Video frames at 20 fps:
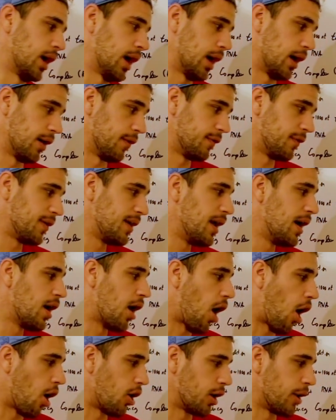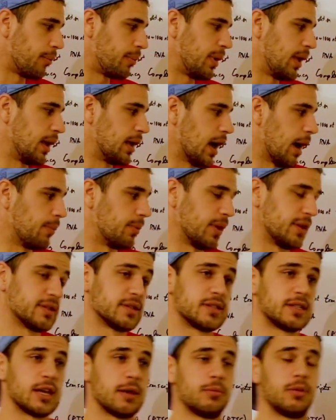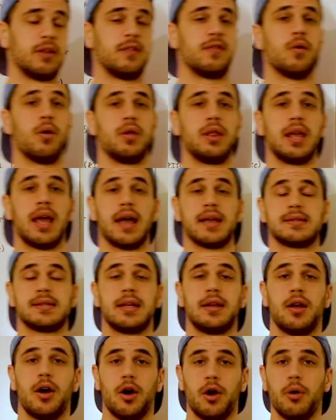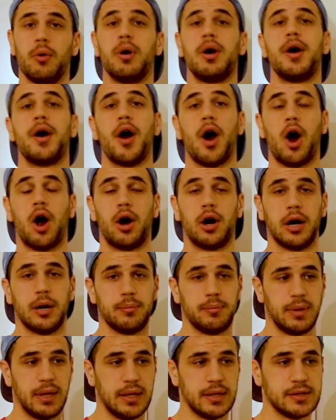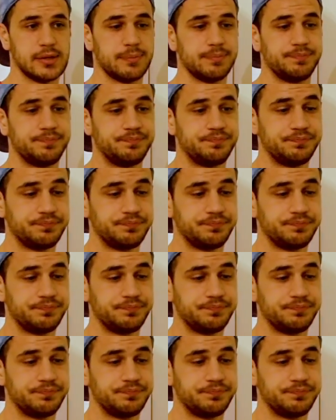of RNP complex assembly for the SNO RNPs.